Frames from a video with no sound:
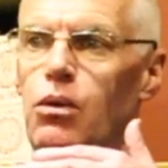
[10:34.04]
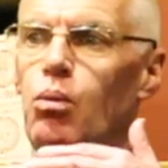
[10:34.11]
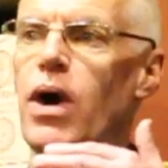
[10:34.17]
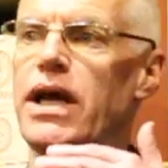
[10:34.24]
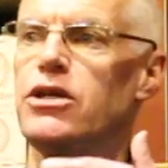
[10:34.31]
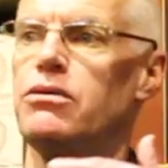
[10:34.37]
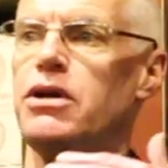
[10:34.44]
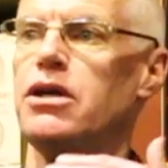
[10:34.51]

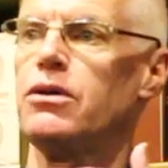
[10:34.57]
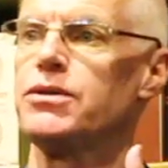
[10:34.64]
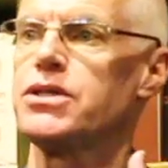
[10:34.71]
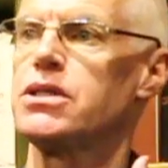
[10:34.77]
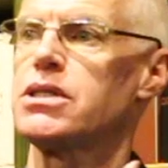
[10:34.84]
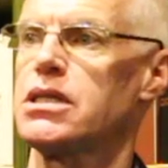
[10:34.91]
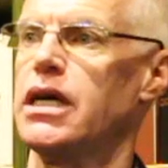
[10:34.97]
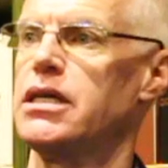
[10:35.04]
when you're in
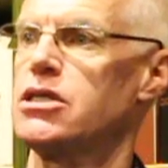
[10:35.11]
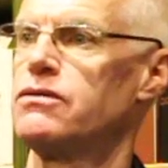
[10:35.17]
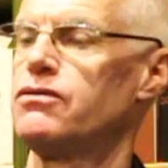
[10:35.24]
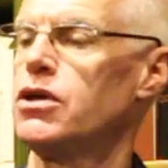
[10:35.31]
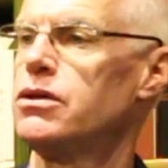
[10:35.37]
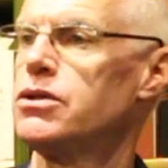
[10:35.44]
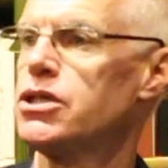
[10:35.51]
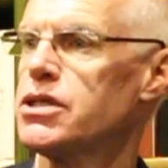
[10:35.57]
altered states of
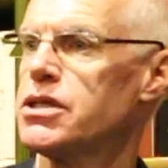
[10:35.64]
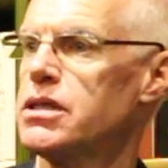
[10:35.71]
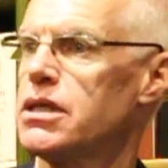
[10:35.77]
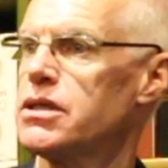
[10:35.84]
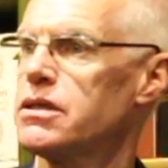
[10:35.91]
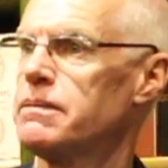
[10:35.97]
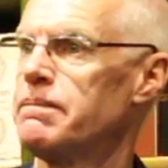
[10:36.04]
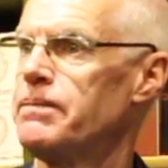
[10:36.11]

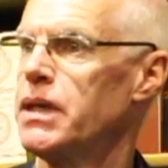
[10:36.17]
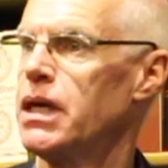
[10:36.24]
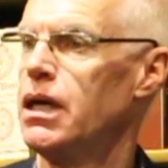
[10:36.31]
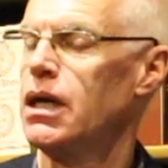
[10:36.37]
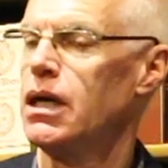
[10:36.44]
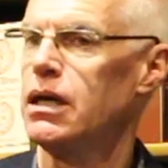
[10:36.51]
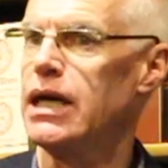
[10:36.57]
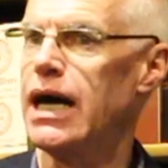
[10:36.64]
consciousness.
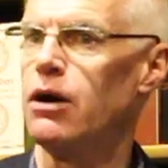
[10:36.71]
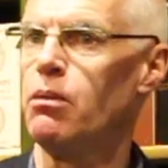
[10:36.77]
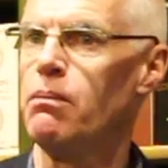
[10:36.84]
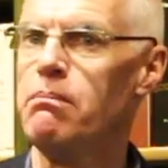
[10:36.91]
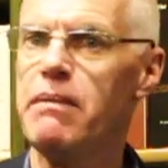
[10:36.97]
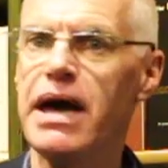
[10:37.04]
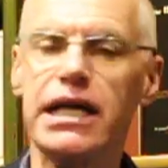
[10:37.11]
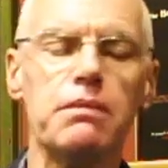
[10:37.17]
Now,
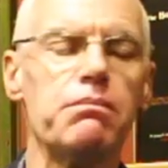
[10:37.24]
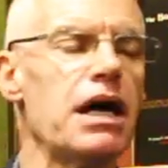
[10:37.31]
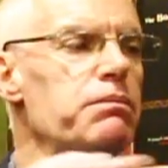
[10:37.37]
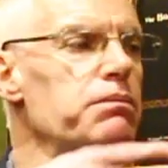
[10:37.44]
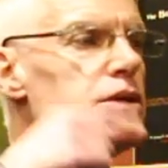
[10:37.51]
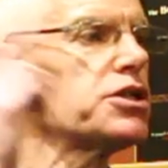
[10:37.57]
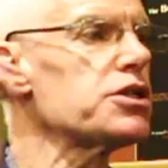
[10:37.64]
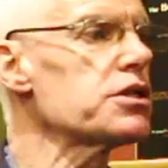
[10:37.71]
many
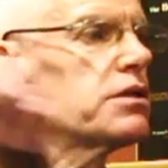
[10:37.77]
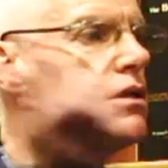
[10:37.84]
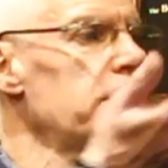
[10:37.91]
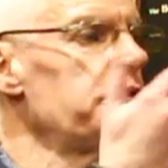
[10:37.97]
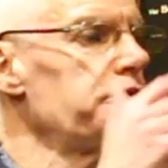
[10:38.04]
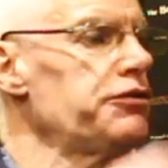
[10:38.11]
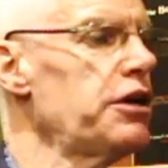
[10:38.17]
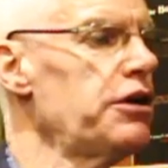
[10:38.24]
members
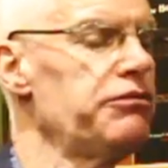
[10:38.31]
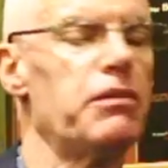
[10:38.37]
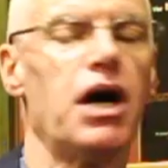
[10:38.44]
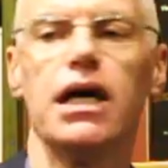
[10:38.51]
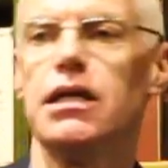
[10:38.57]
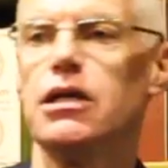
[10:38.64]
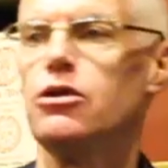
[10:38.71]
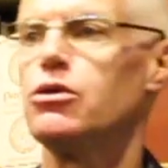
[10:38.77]
of, of
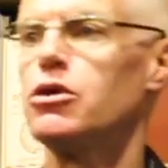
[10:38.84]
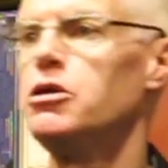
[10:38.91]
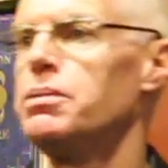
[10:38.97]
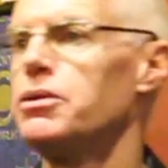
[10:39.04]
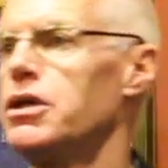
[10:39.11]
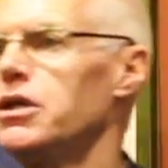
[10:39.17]
my little group